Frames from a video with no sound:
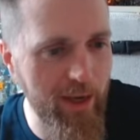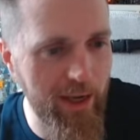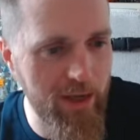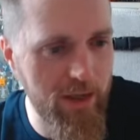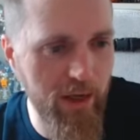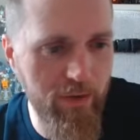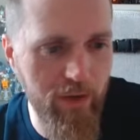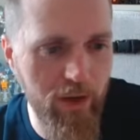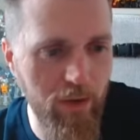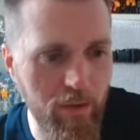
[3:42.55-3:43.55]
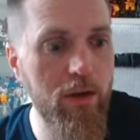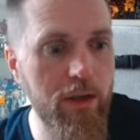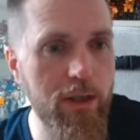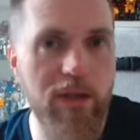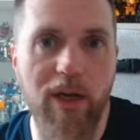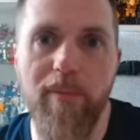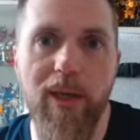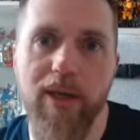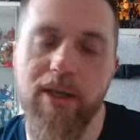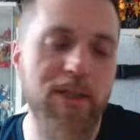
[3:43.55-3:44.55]
E tier for you. No, it doesn't get
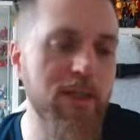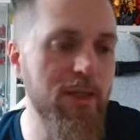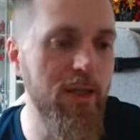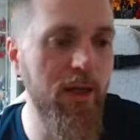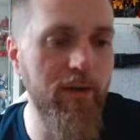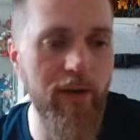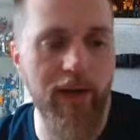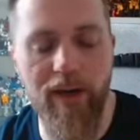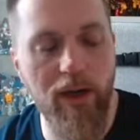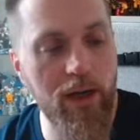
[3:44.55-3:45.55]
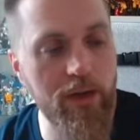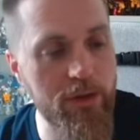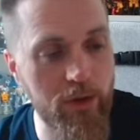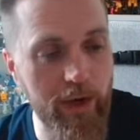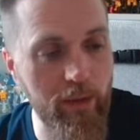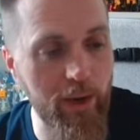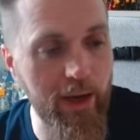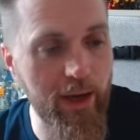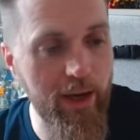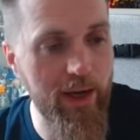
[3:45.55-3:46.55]
better, does it? Skyrain, straight
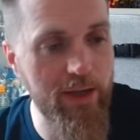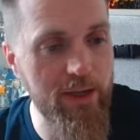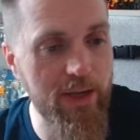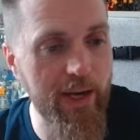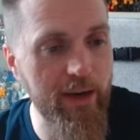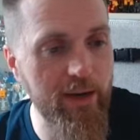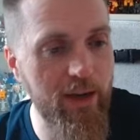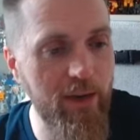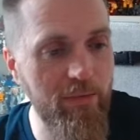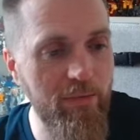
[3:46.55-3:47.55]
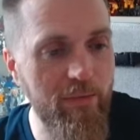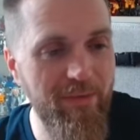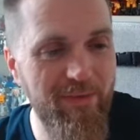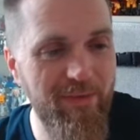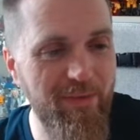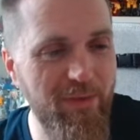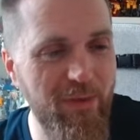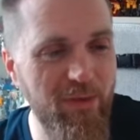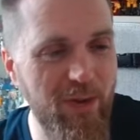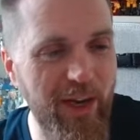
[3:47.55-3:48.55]
away, E tier. A
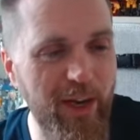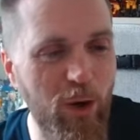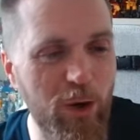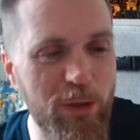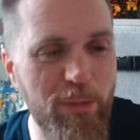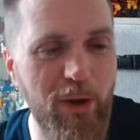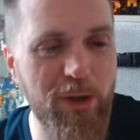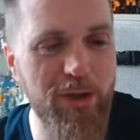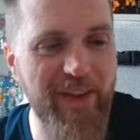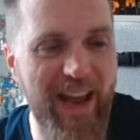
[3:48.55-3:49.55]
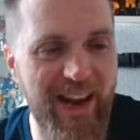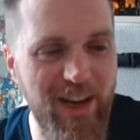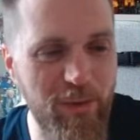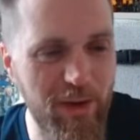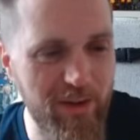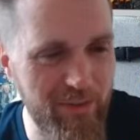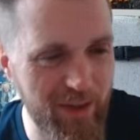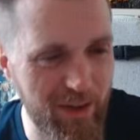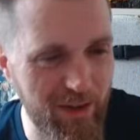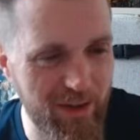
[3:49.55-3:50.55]
right hodgepodge of anyone. And we
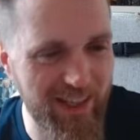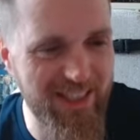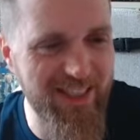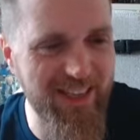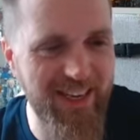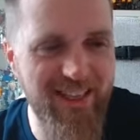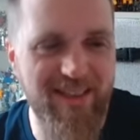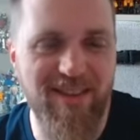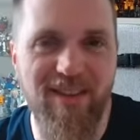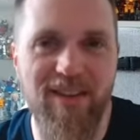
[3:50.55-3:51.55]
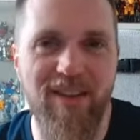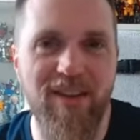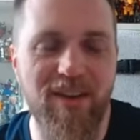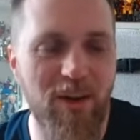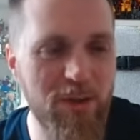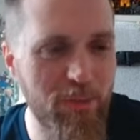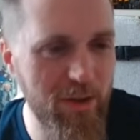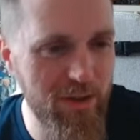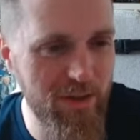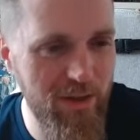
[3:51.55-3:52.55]
got like Skids,
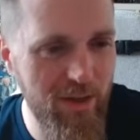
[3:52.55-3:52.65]
Cosmos.